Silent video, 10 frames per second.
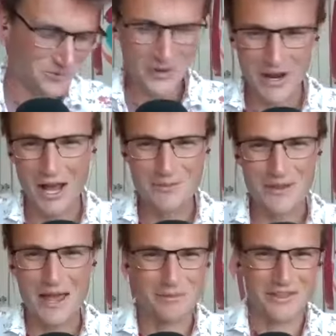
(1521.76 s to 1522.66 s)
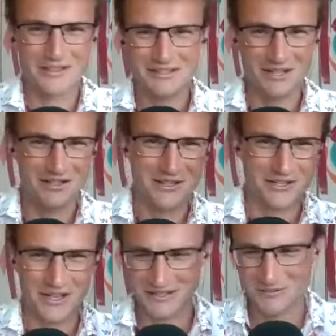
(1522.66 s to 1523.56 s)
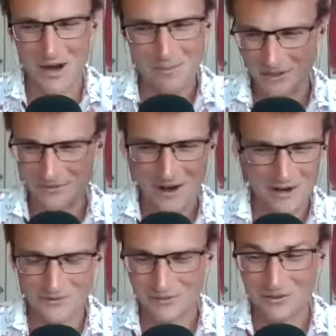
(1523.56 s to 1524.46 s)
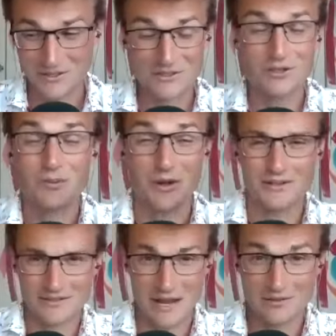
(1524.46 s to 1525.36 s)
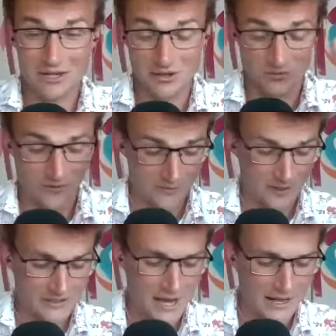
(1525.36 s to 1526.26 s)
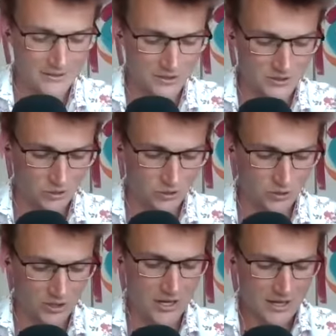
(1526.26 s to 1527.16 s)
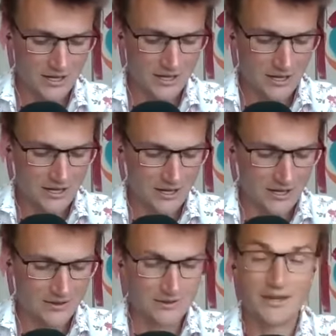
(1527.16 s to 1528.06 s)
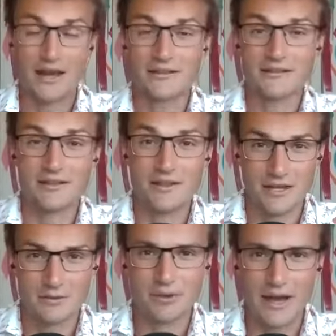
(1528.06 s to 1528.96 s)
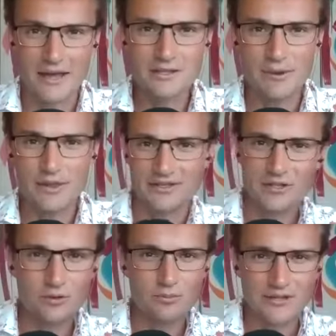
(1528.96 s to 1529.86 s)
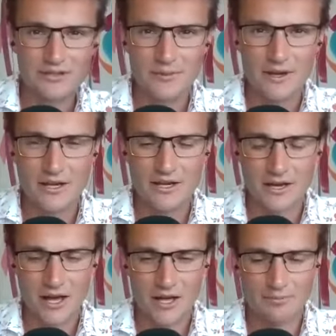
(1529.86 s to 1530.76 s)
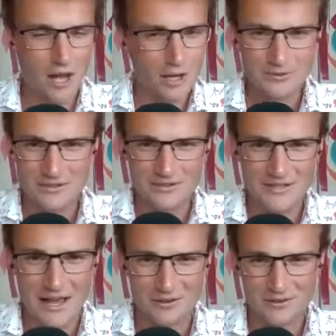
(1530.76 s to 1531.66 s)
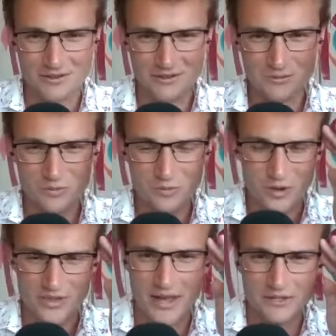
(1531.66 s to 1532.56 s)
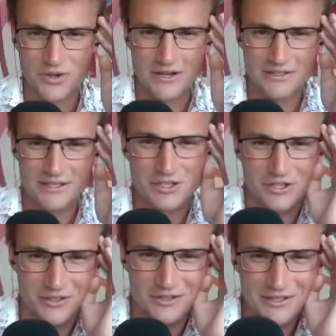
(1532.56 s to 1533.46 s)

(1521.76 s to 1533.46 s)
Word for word: quit IBM and then suddenly you're like scrabbling around for different things to do. But it sounds like you very much had your next thing planned, but there still must have been um, ups and downs with that transition.